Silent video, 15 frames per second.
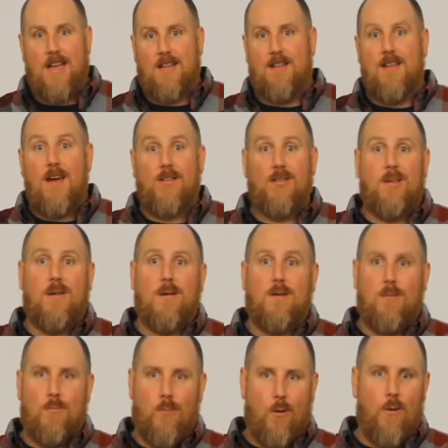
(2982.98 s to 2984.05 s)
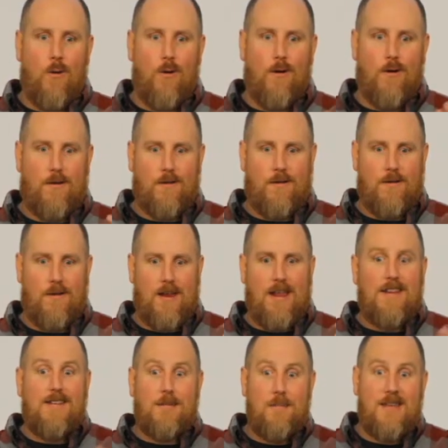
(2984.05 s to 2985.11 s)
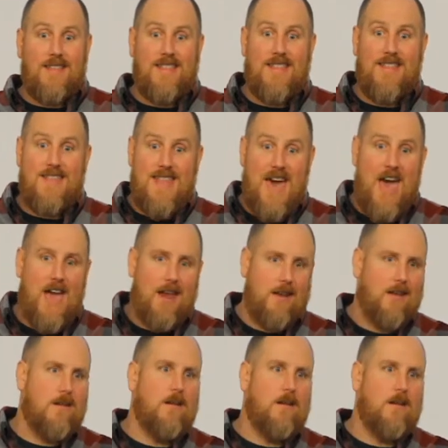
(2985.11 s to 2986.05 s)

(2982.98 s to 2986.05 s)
nothing more intimate than that,